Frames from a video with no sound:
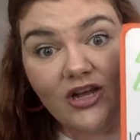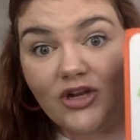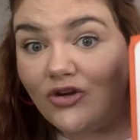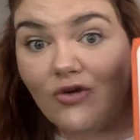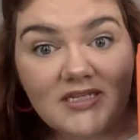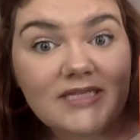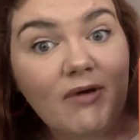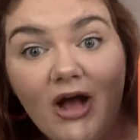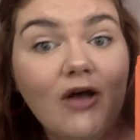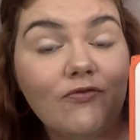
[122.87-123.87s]
going to cross them
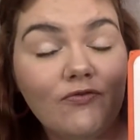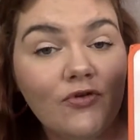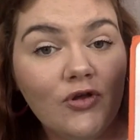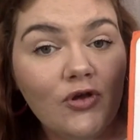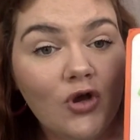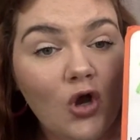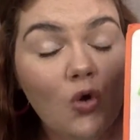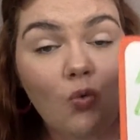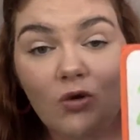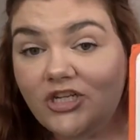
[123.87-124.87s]
off.
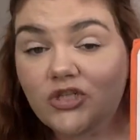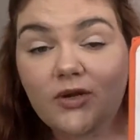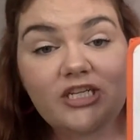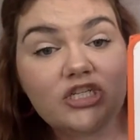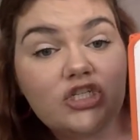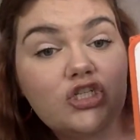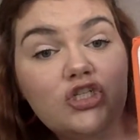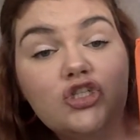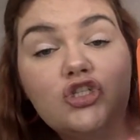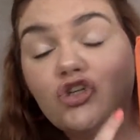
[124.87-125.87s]
We're just going to
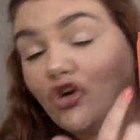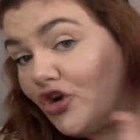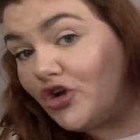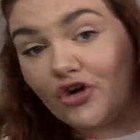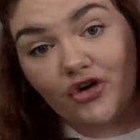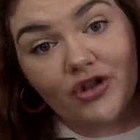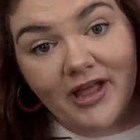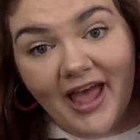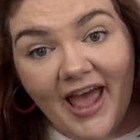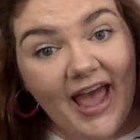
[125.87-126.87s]
circle
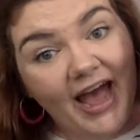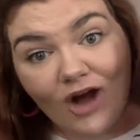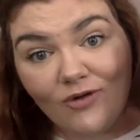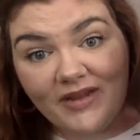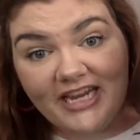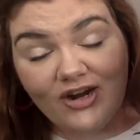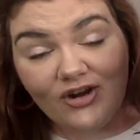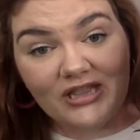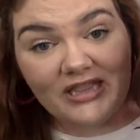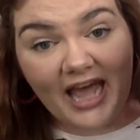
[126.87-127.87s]
how many are,
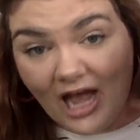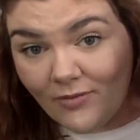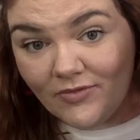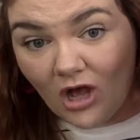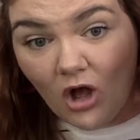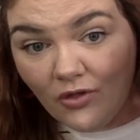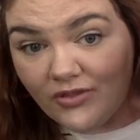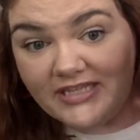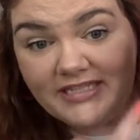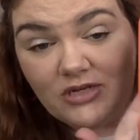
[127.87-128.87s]

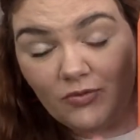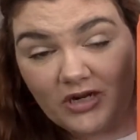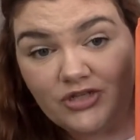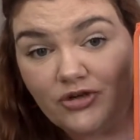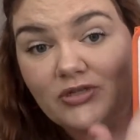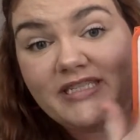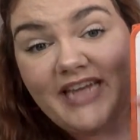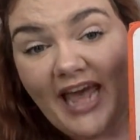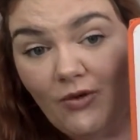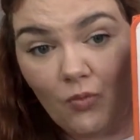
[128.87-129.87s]
we're going to circle
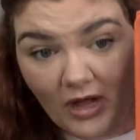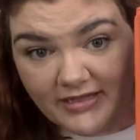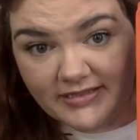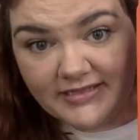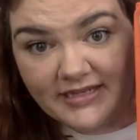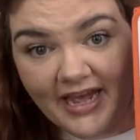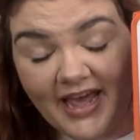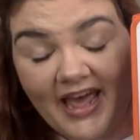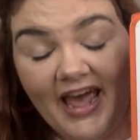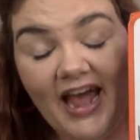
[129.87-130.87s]
10 ones,
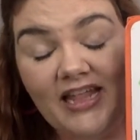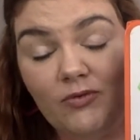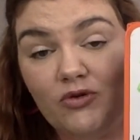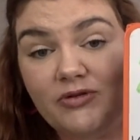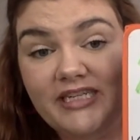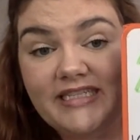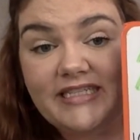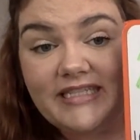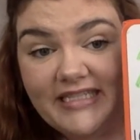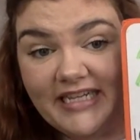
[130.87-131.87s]
and then we're going to
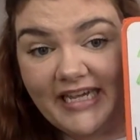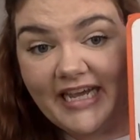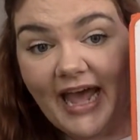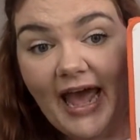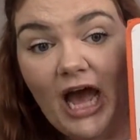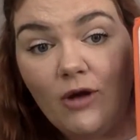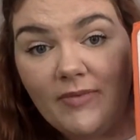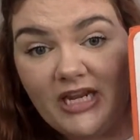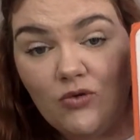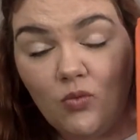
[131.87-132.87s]
see how
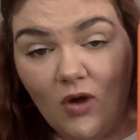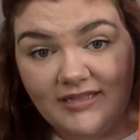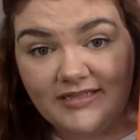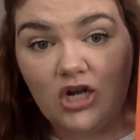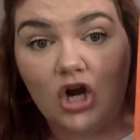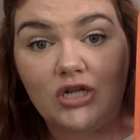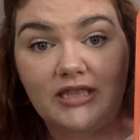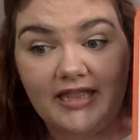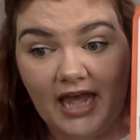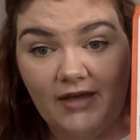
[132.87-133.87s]
many ones are
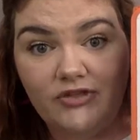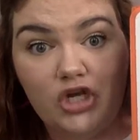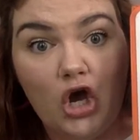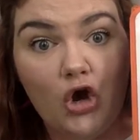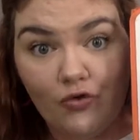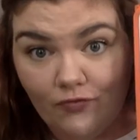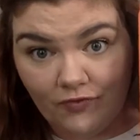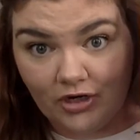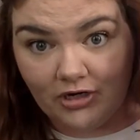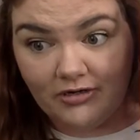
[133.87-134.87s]
left
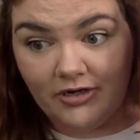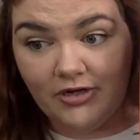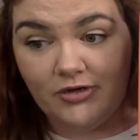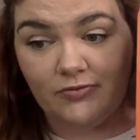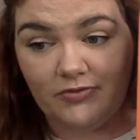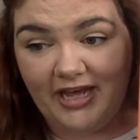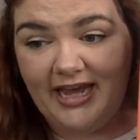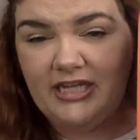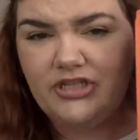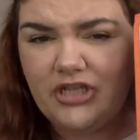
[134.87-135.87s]
over.
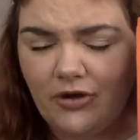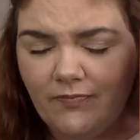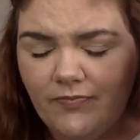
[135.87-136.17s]
Okay, so